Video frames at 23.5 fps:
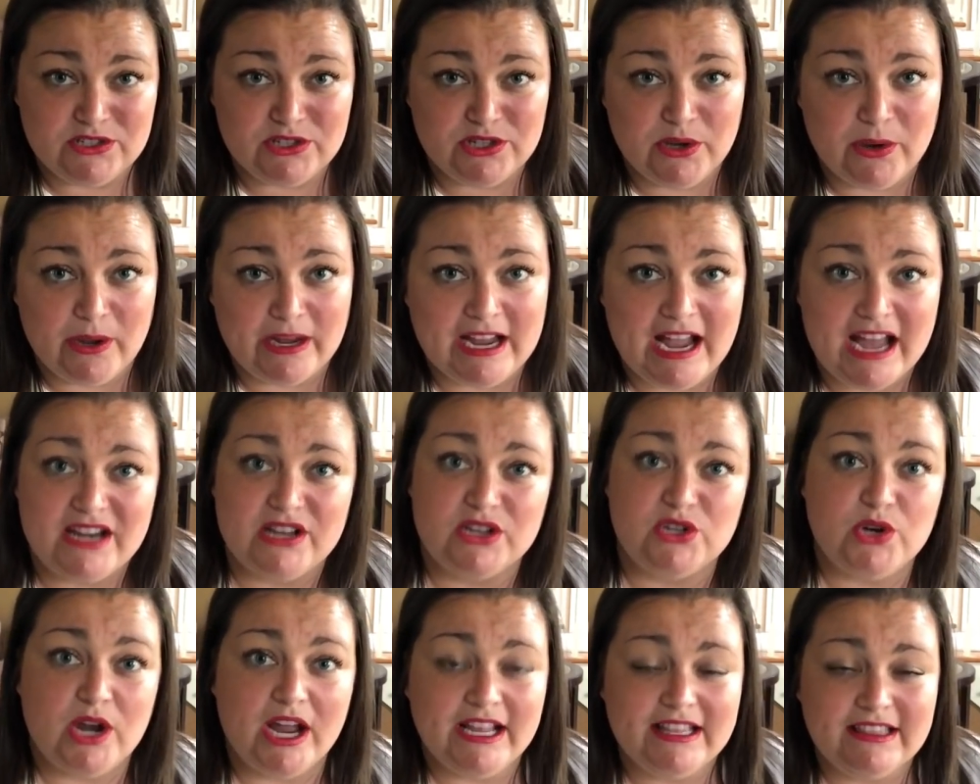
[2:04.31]
So I kind
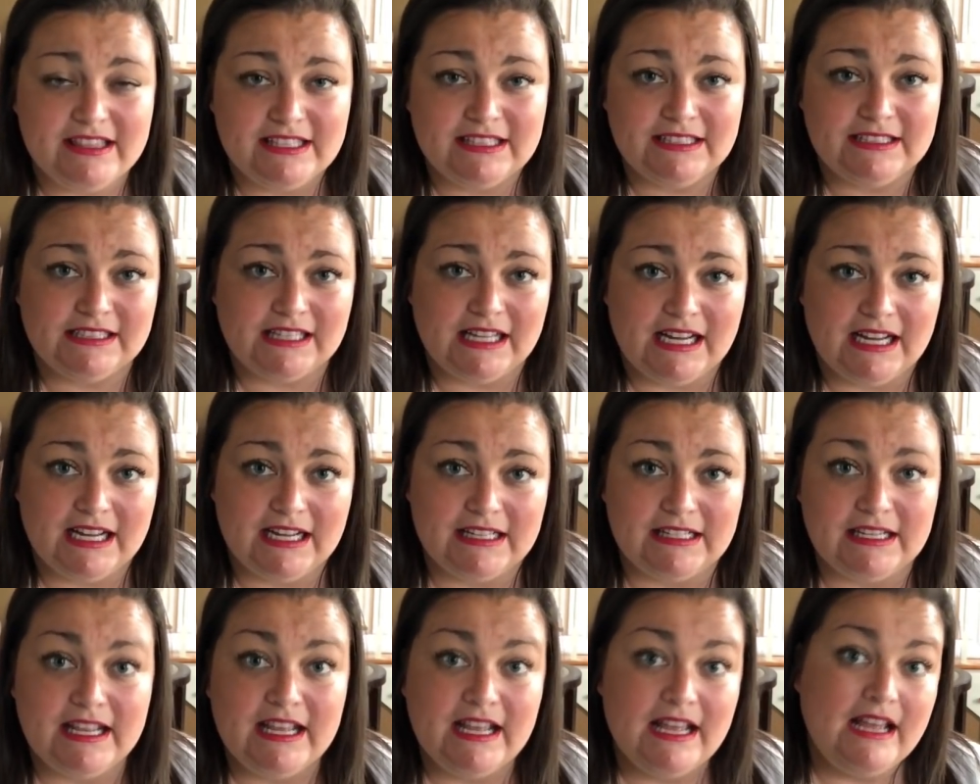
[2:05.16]
of try things
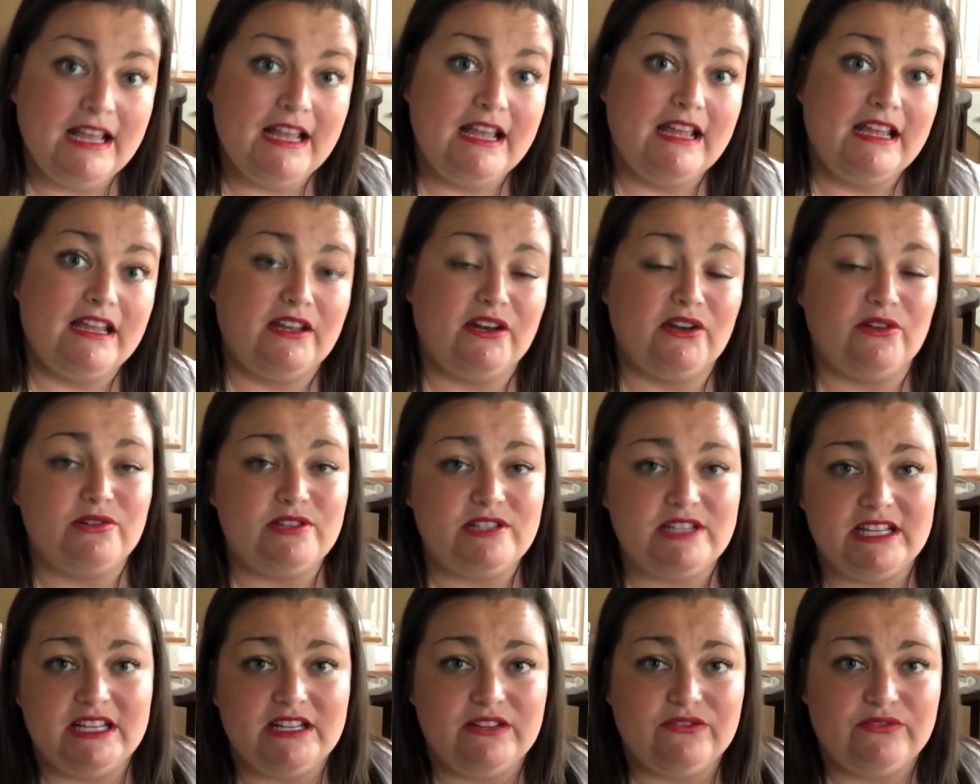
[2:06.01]
on, you know,
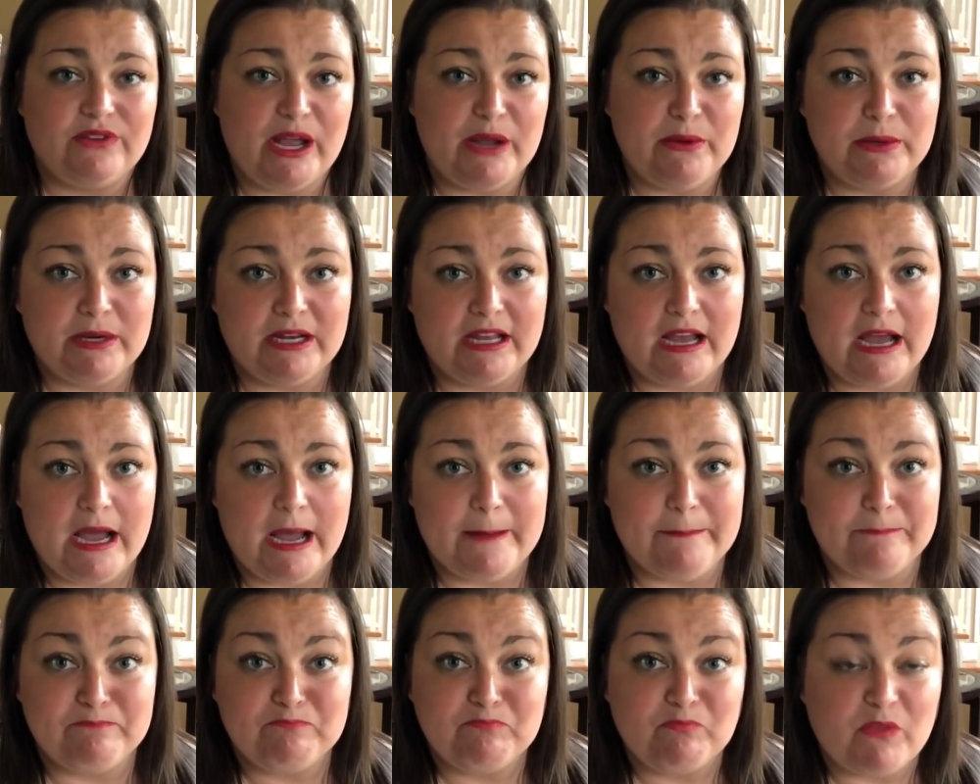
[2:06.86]
see if I would,
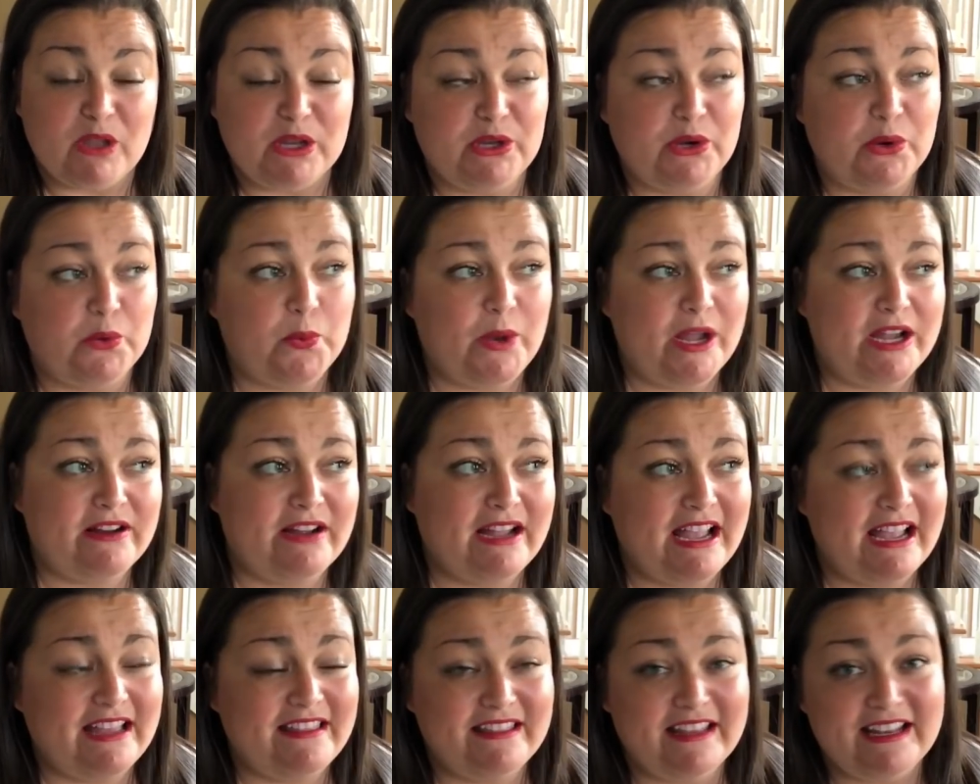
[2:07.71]
um, you know, wear
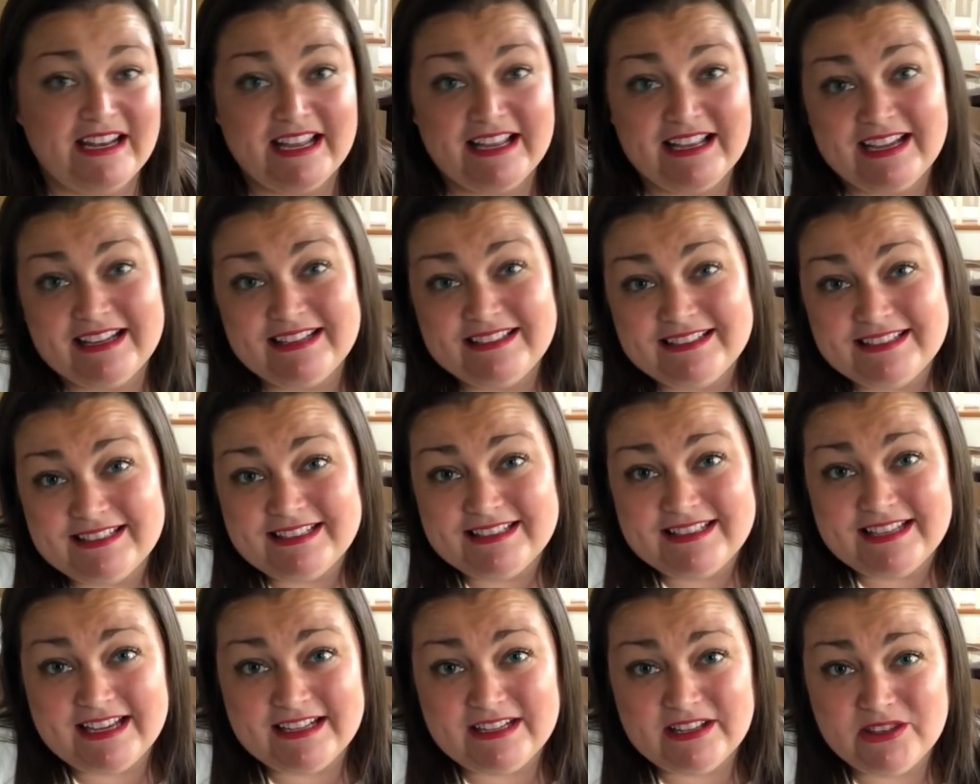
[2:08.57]
it, and then I get to
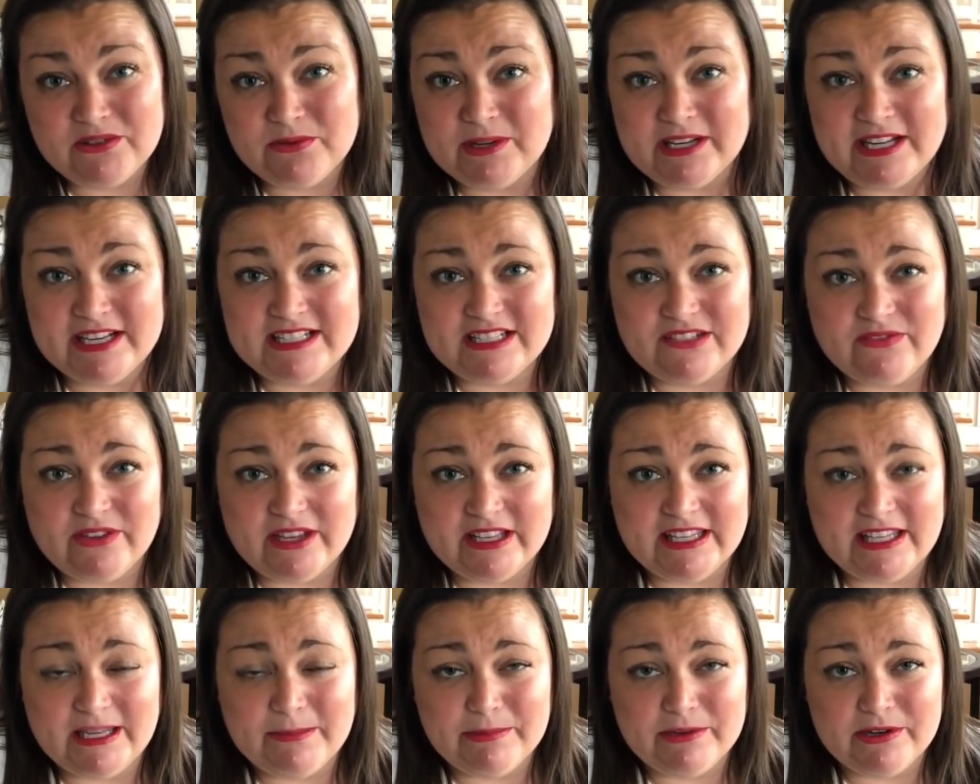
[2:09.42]
decide in three days if I
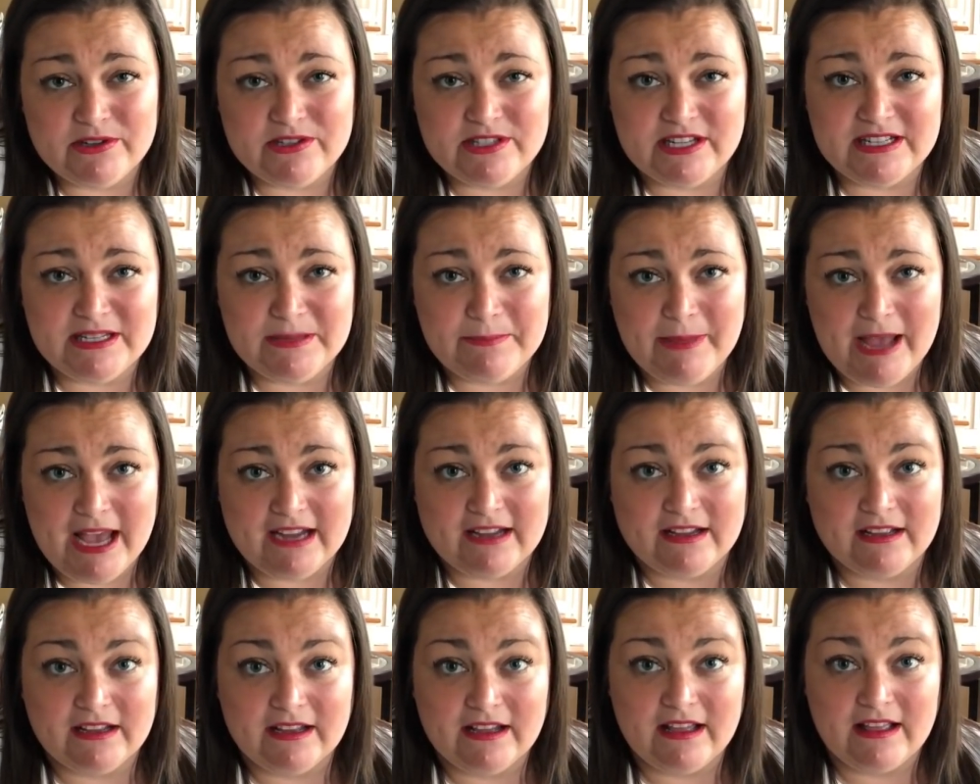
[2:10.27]
keep it or send it
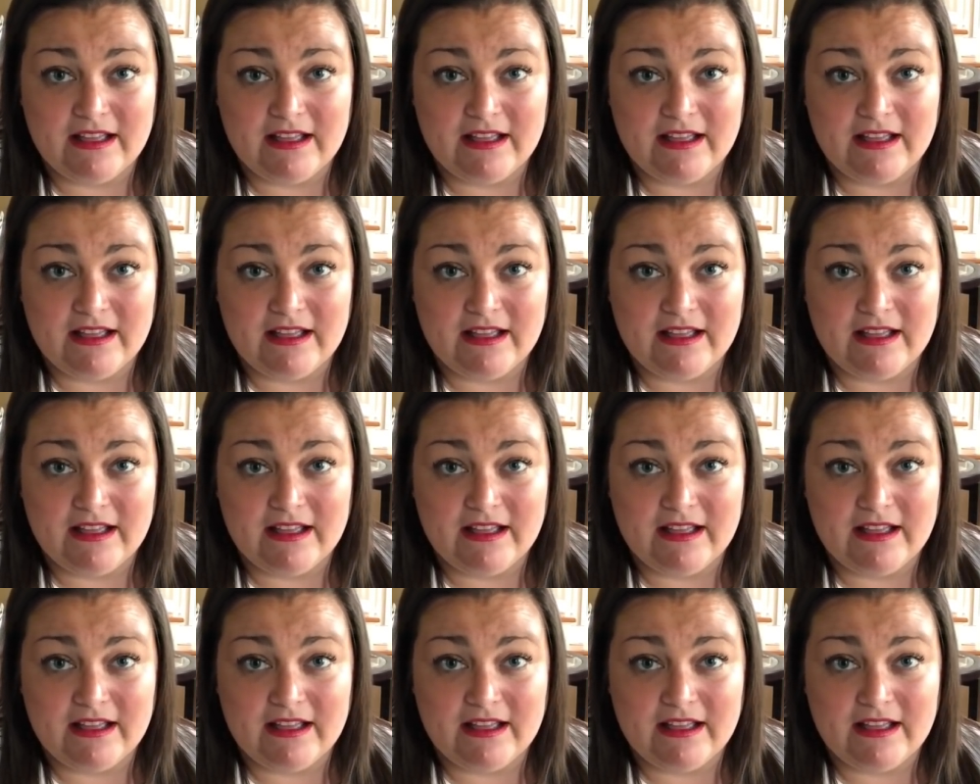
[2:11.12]
back.